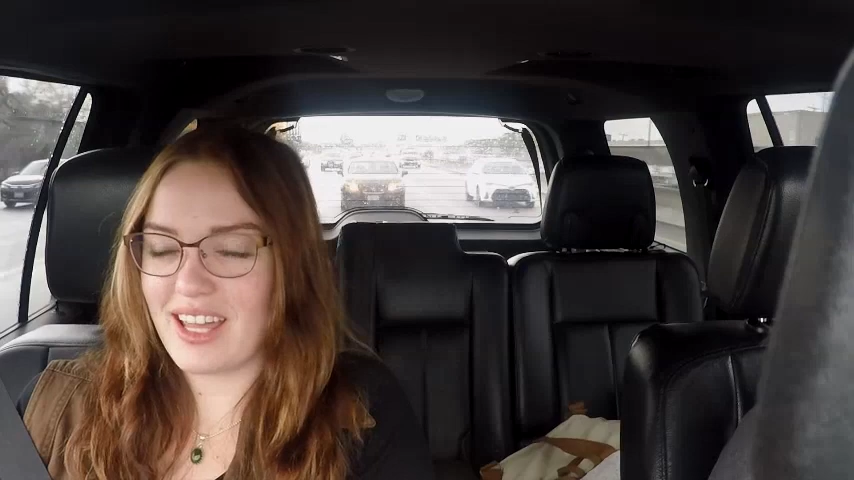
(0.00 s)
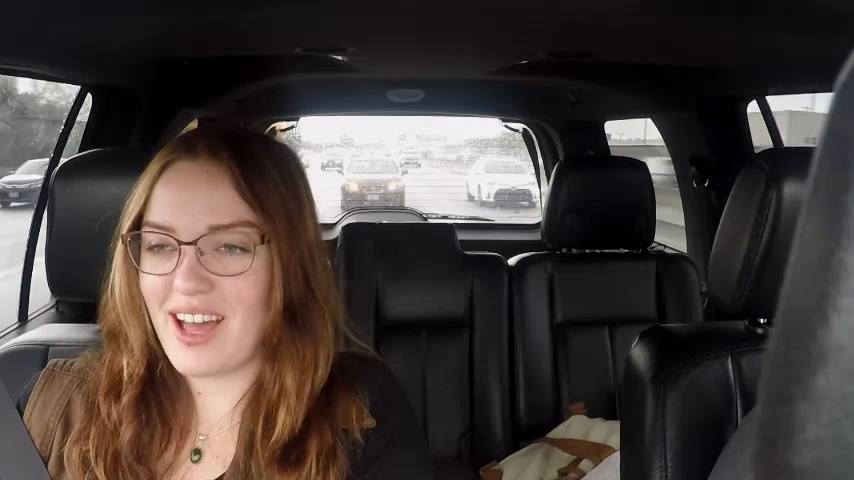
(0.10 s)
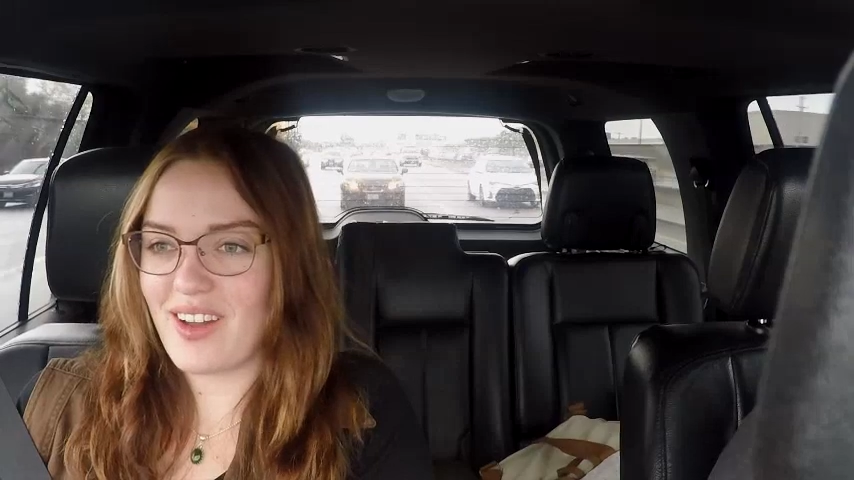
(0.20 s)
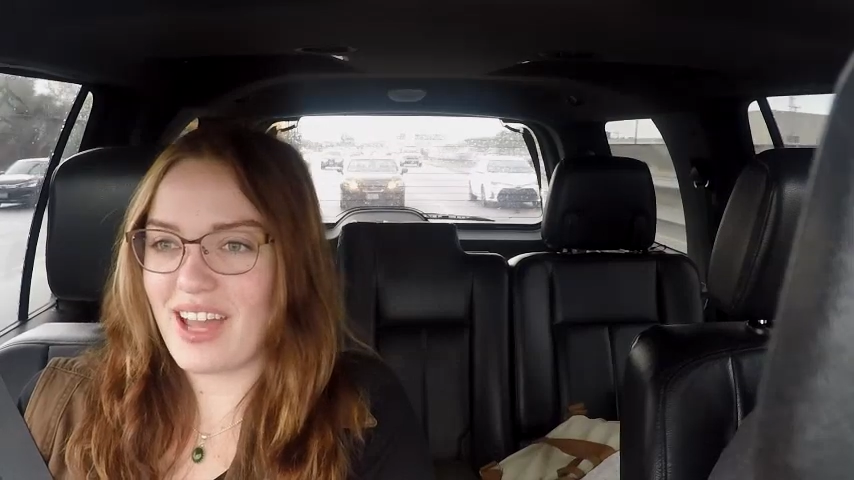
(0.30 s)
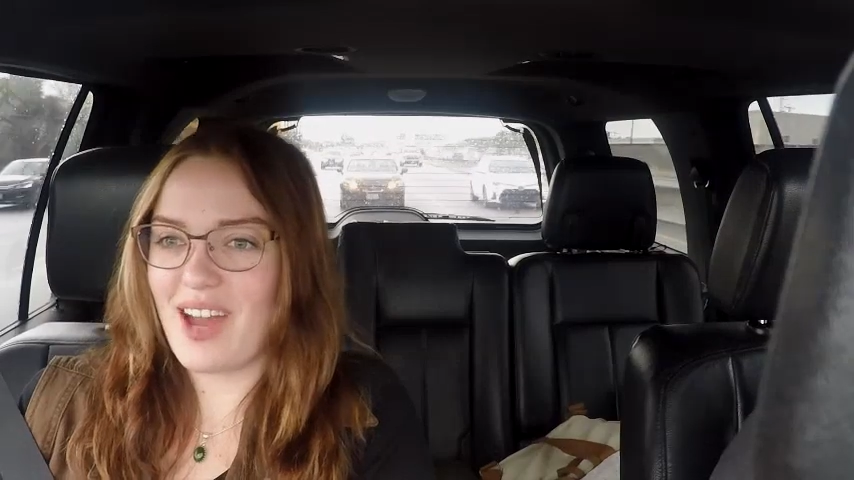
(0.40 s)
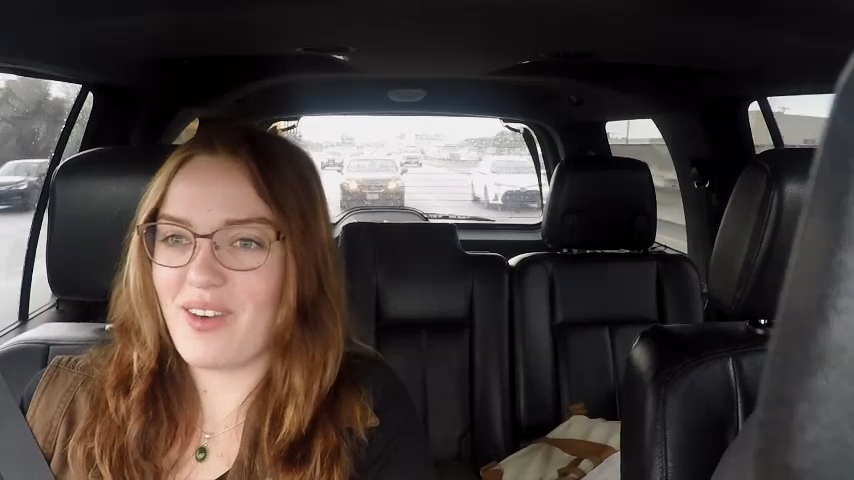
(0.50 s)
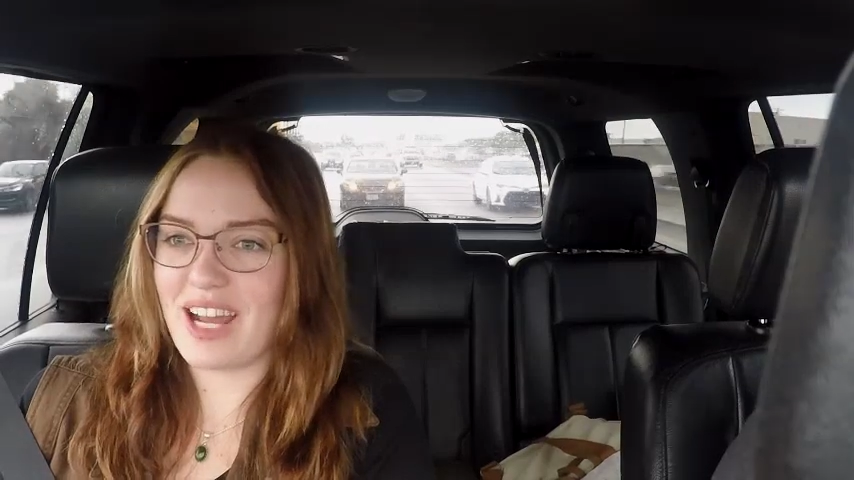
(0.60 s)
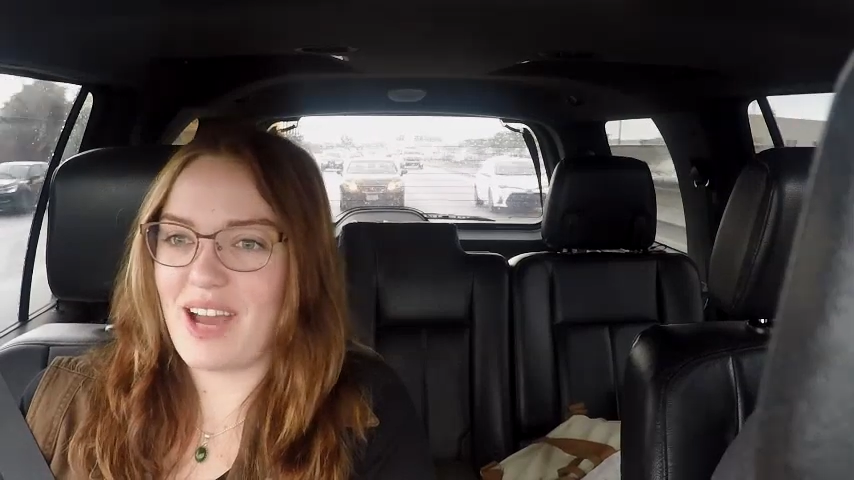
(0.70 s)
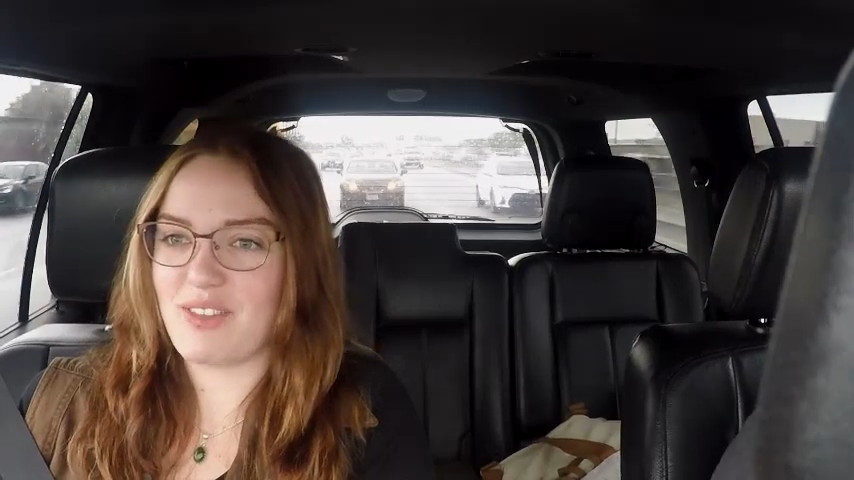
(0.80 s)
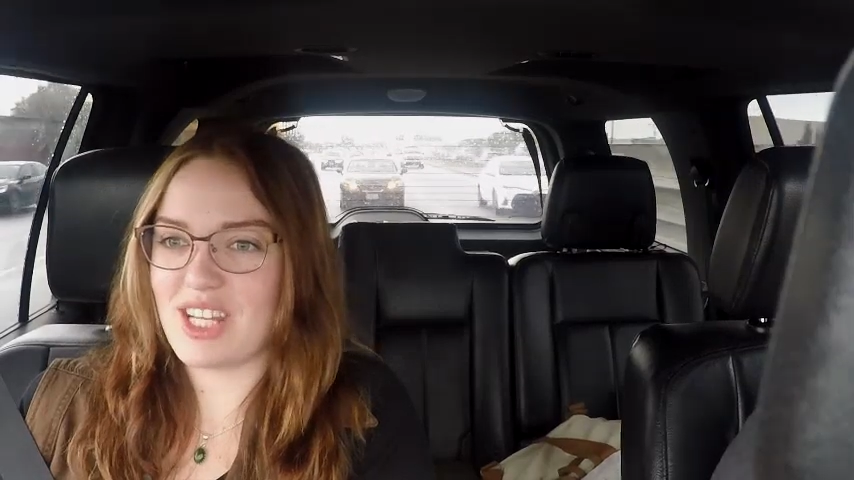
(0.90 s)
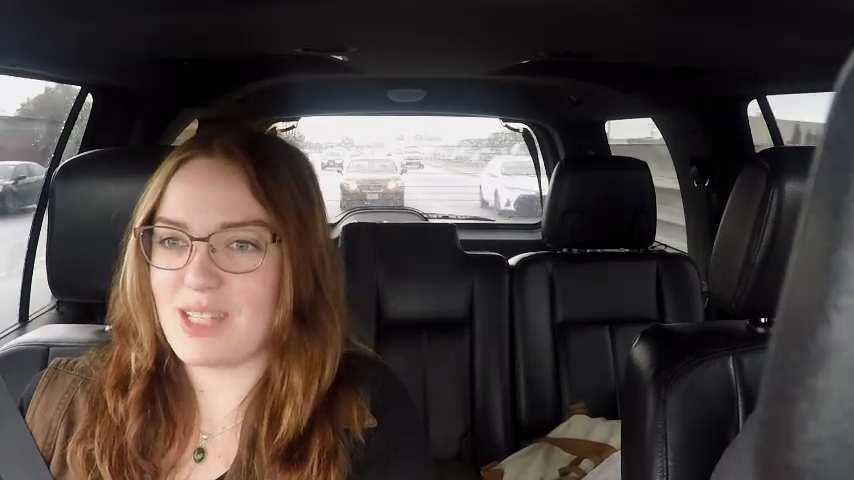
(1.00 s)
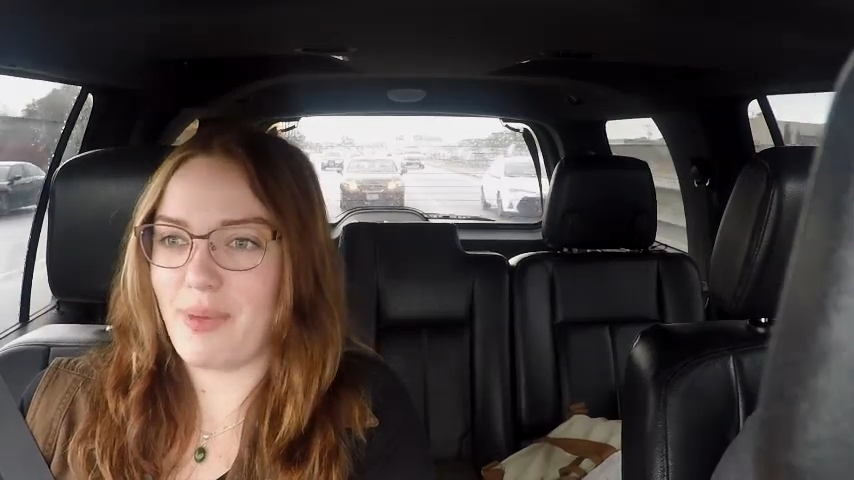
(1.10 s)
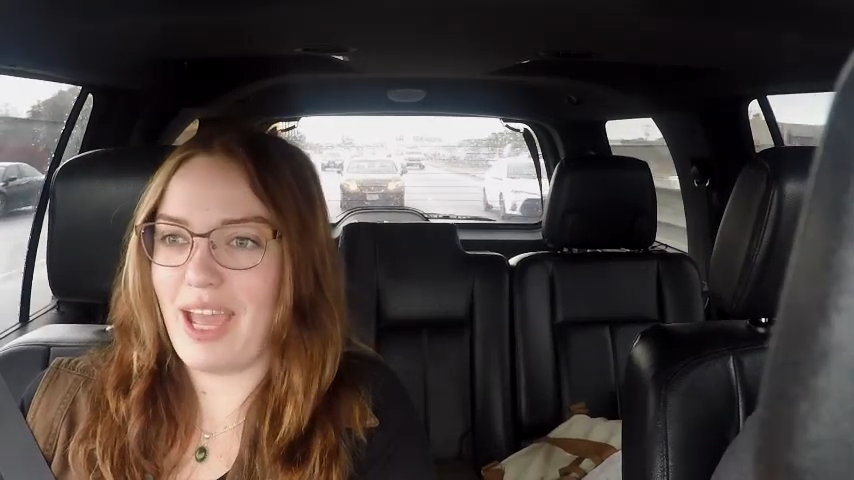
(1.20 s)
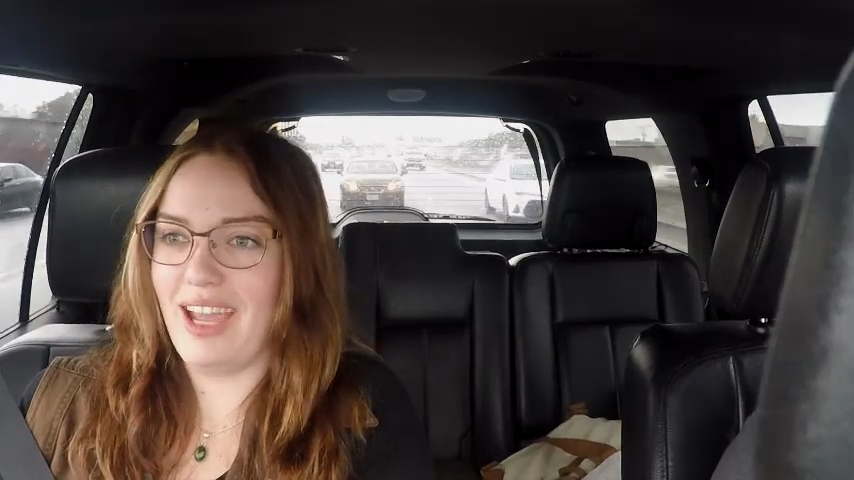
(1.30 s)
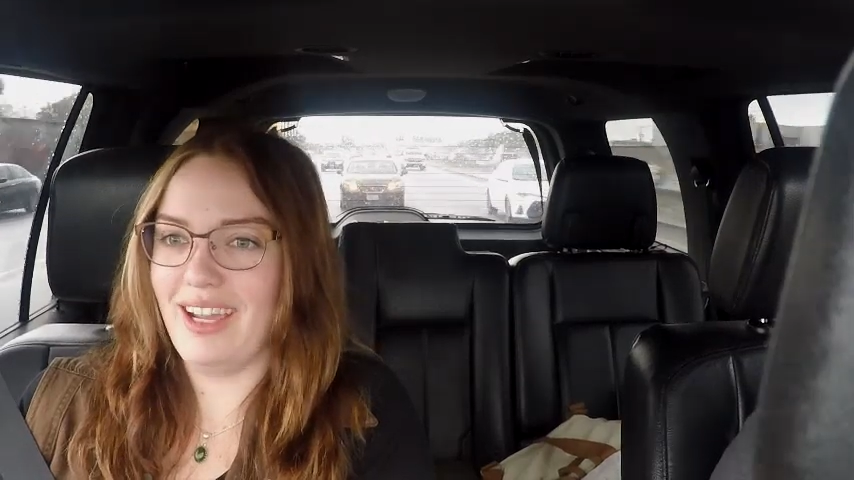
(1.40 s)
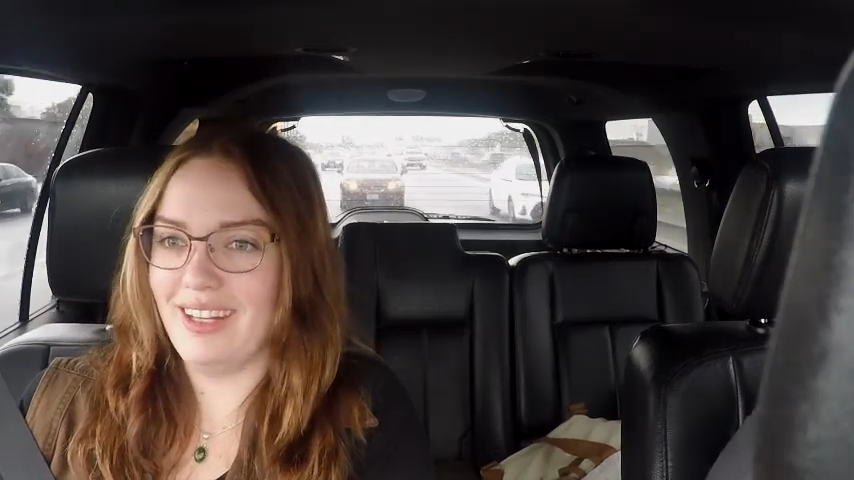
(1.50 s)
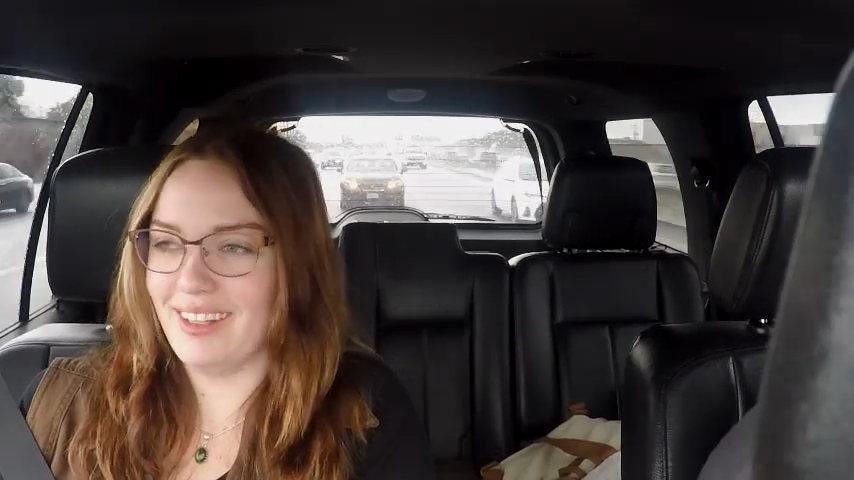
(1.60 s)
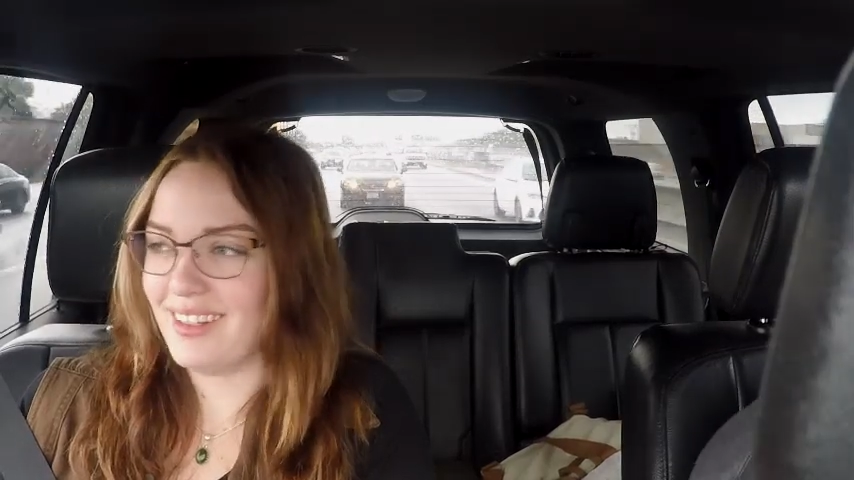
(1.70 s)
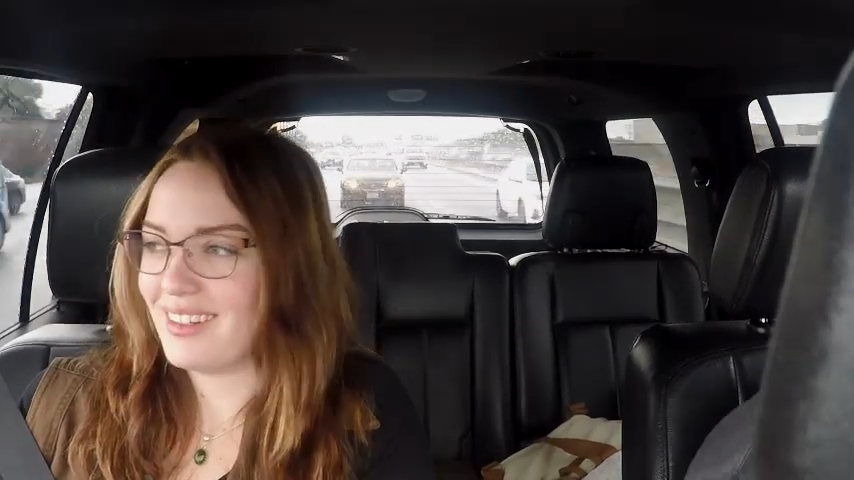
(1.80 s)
like, okay, we're gonna have chest pain,